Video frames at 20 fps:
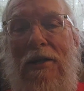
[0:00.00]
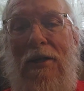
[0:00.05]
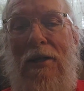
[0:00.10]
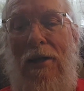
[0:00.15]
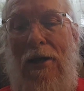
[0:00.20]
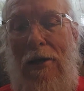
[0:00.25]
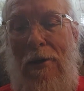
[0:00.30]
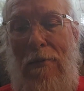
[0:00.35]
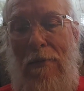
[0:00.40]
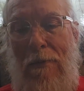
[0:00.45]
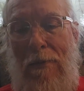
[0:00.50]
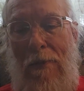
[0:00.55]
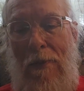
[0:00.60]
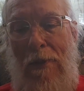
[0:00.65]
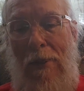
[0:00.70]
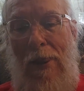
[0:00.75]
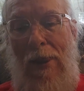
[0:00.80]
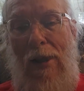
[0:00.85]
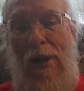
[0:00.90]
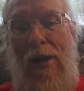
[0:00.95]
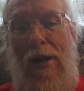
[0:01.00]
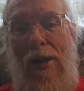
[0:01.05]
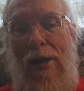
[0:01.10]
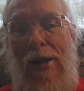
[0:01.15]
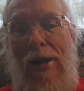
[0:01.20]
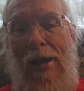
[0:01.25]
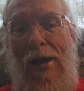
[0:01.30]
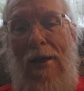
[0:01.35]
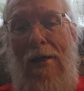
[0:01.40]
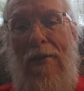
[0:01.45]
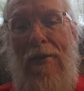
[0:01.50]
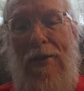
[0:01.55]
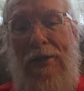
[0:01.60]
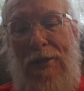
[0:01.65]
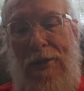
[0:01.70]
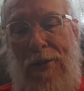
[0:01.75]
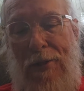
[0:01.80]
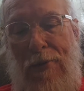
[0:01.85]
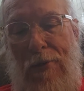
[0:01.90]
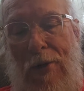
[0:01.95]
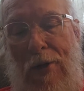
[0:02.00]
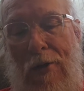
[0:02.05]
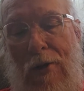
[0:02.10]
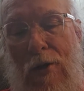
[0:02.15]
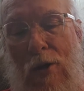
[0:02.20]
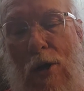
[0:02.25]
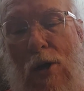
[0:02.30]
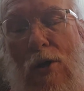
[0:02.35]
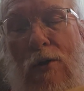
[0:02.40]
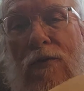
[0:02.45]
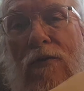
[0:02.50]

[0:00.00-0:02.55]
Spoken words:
ago. And this is one called